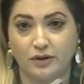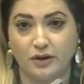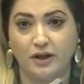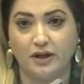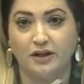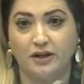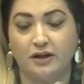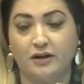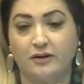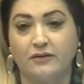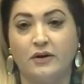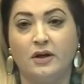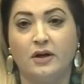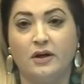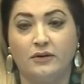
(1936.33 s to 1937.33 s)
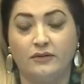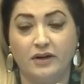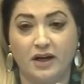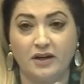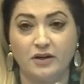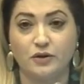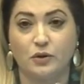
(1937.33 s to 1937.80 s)
There will be
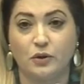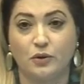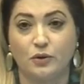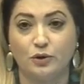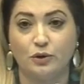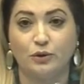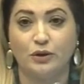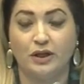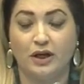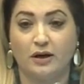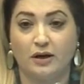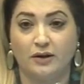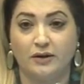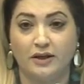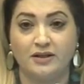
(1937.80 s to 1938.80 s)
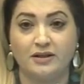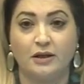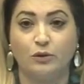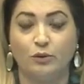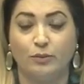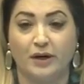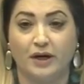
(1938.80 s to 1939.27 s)
mechanisms of oversight. My
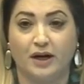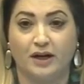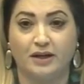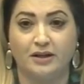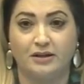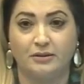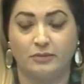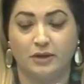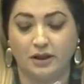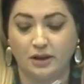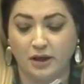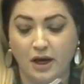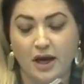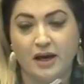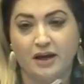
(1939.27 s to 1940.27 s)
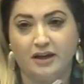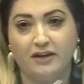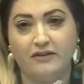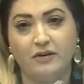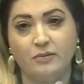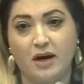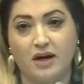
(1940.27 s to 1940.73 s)
question also pertains
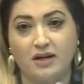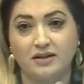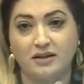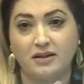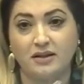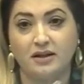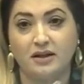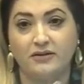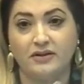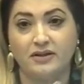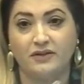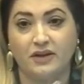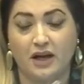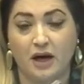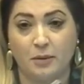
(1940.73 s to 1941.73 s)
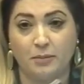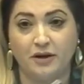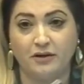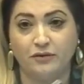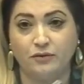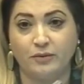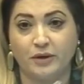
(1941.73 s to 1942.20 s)
to program
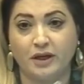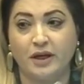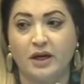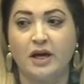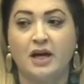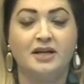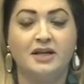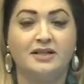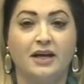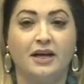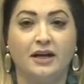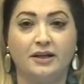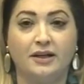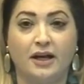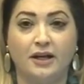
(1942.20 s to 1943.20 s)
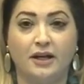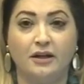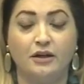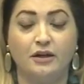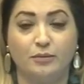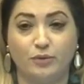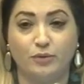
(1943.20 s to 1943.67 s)
budgeting
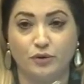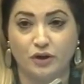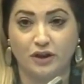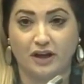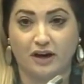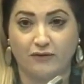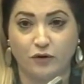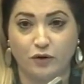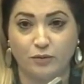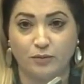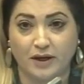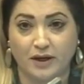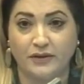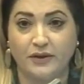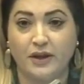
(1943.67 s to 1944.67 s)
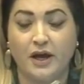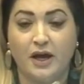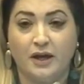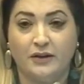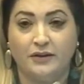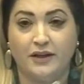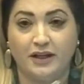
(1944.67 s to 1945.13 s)
introduction.
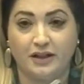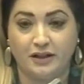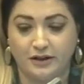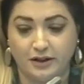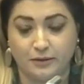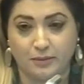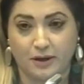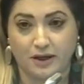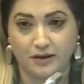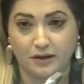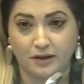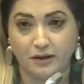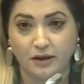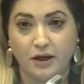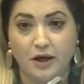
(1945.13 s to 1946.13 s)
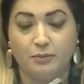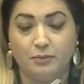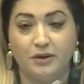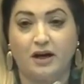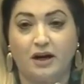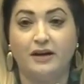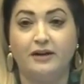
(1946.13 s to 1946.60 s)
It's an important
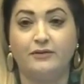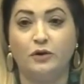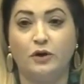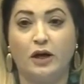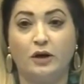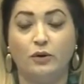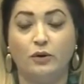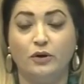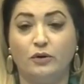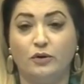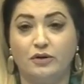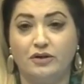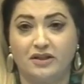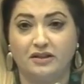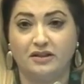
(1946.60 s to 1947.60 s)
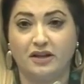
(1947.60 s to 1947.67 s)
process which